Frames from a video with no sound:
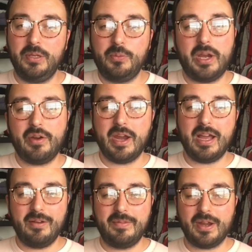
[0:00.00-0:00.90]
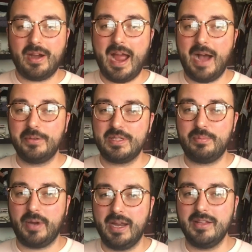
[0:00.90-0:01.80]
wary of their house
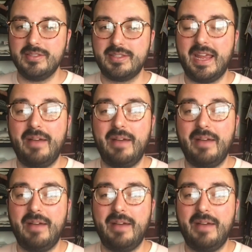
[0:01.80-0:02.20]
brands. They have a